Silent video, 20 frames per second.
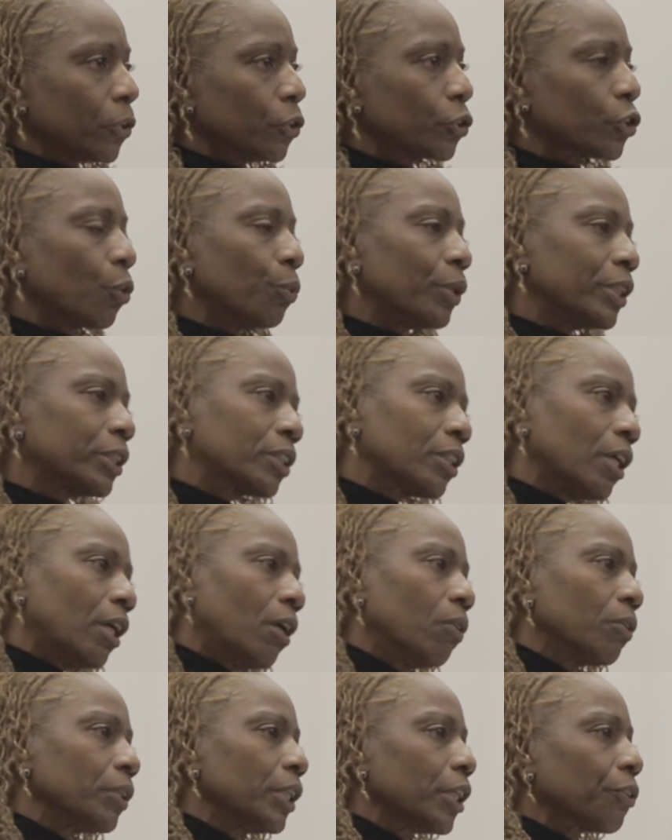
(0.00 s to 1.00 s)
So it's
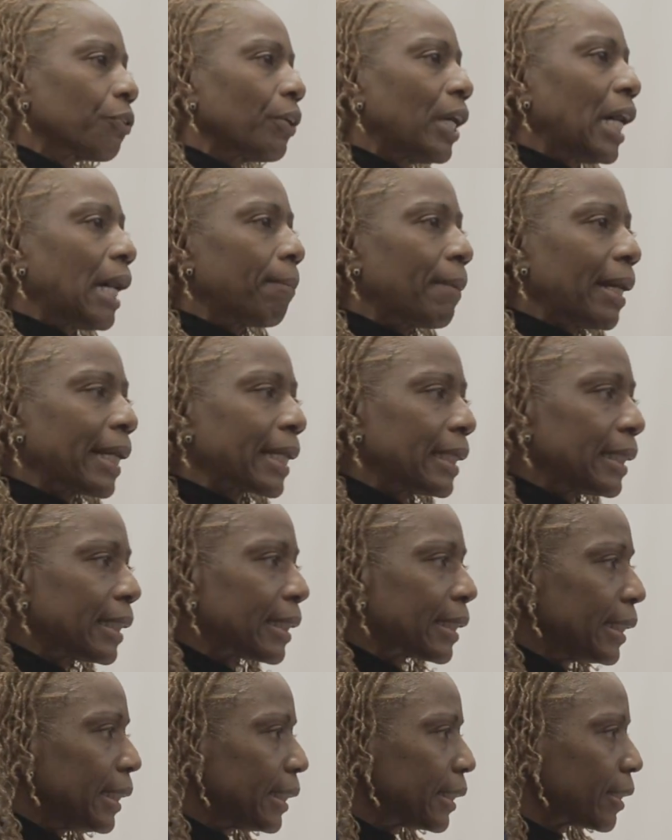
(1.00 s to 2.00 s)
the only crime I can
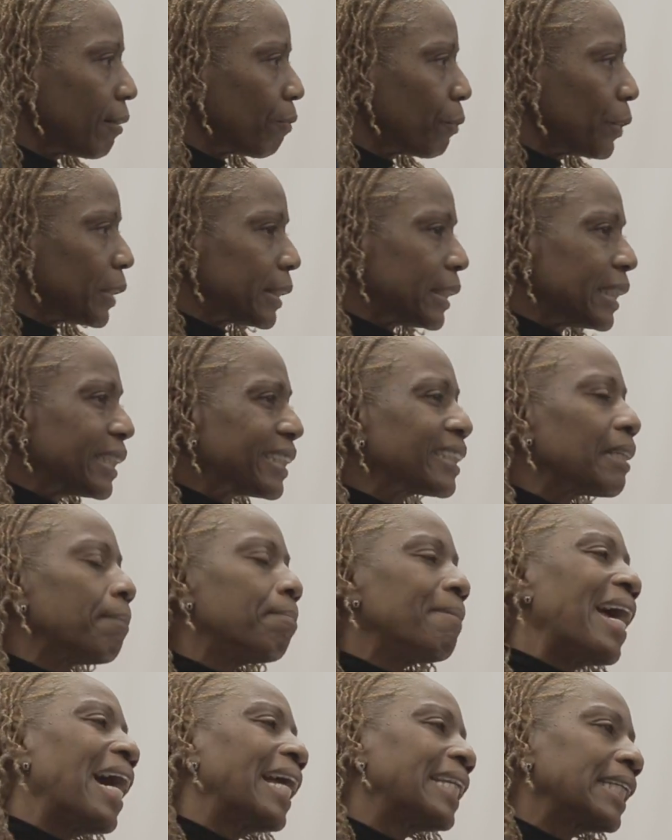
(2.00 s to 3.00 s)
think of where
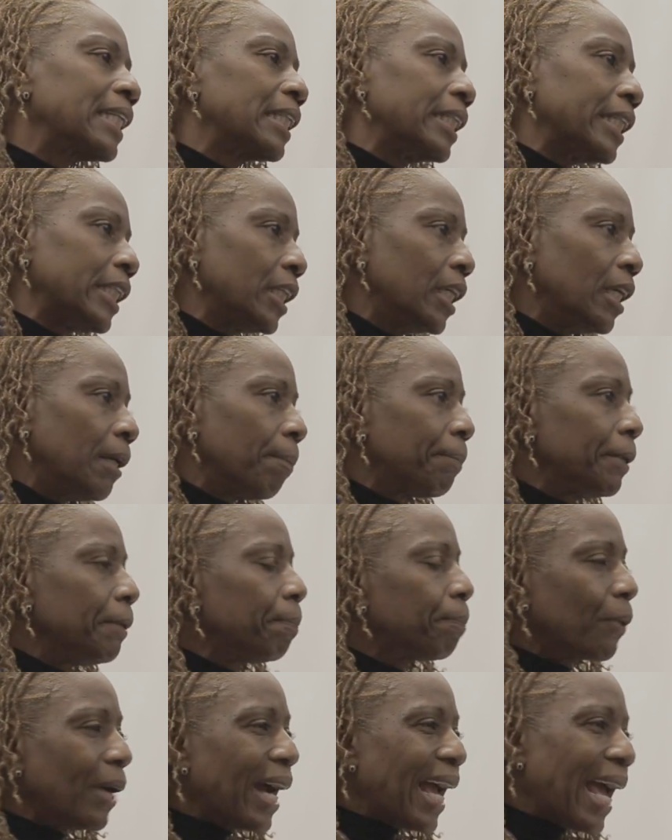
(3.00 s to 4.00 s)
systematically
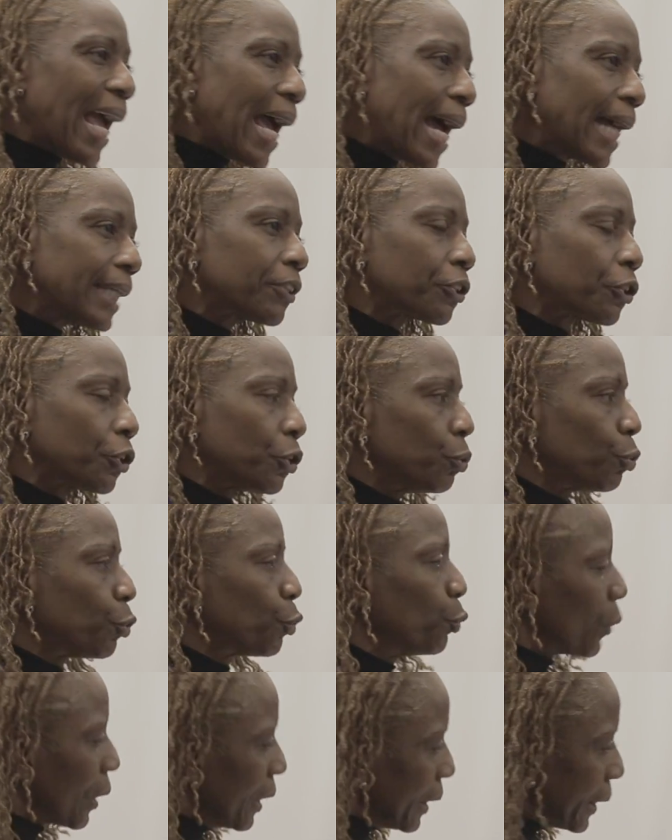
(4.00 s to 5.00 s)
people ask you
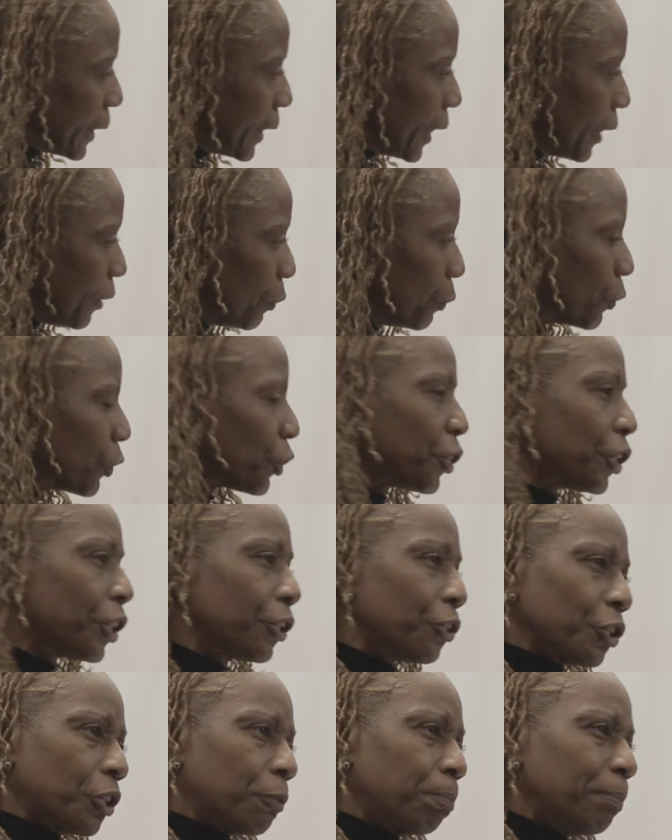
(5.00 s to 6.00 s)
to continue to
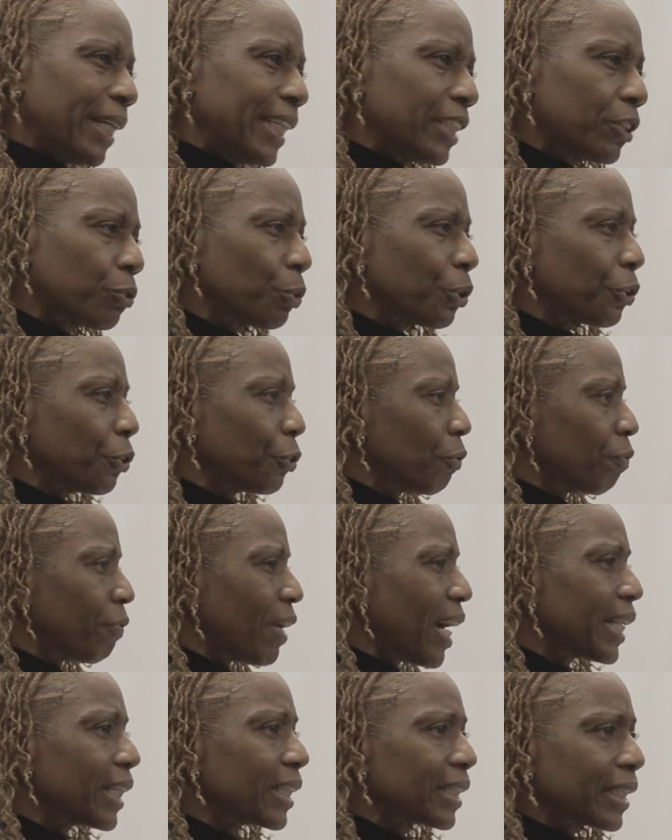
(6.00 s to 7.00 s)
share space with your
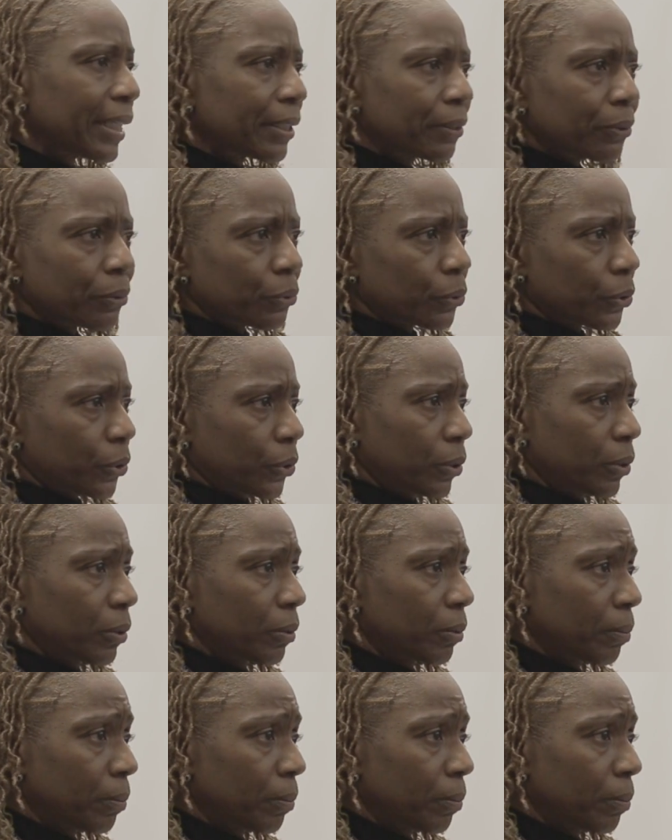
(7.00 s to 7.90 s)
violators.